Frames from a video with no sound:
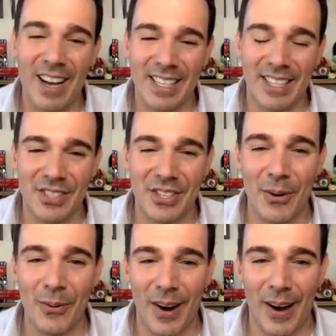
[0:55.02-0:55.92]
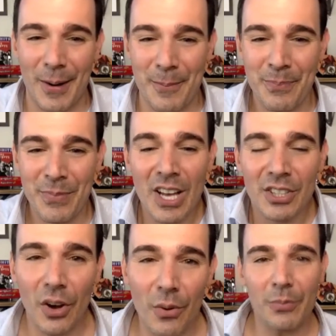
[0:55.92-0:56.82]
here. So
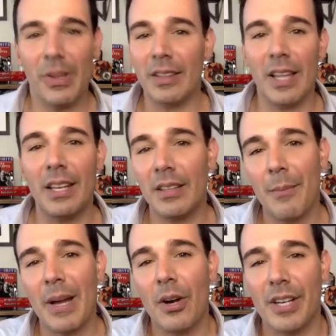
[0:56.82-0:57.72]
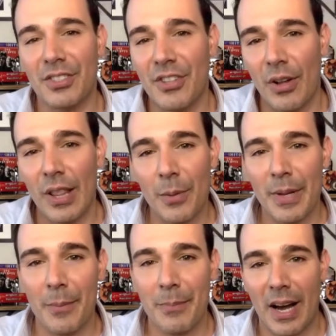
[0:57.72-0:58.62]
let my audience know a little
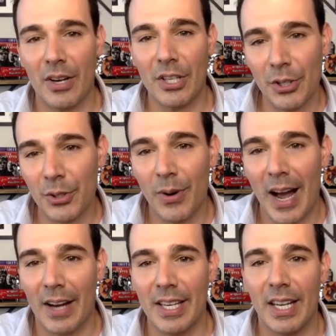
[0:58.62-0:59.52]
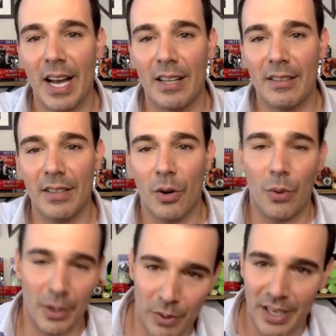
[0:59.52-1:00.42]
bit about you, how you got,
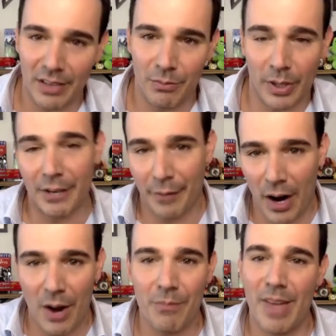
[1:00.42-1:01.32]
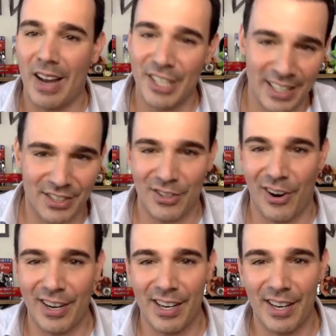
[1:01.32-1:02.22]
where you from, how'd you get
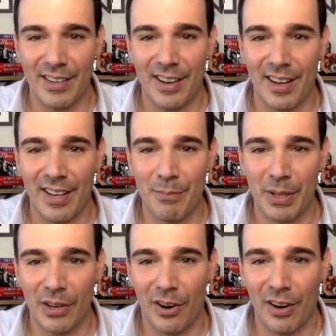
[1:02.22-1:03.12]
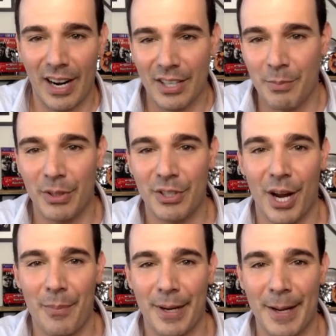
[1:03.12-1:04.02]
started in PR, how'd you build your
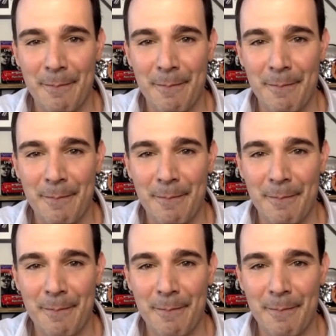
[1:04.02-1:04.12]
company?